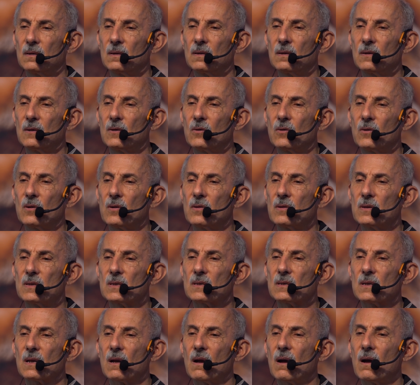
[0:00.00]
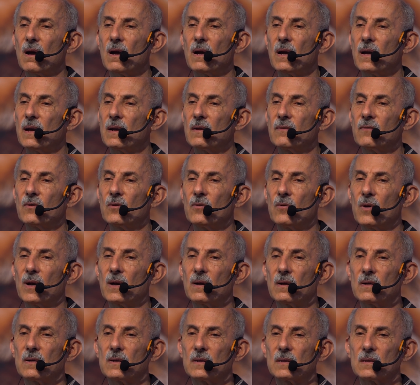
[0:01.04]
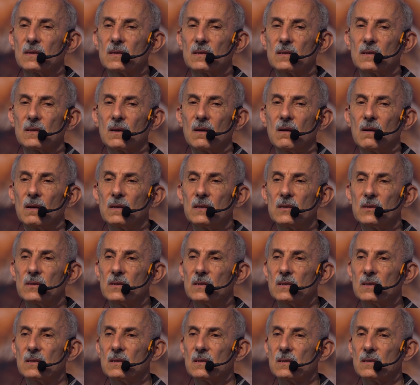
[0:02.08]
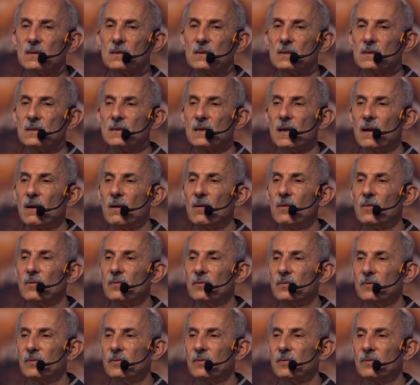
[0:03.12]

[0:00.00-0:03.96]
You are the sky of awareness, consciousness itself.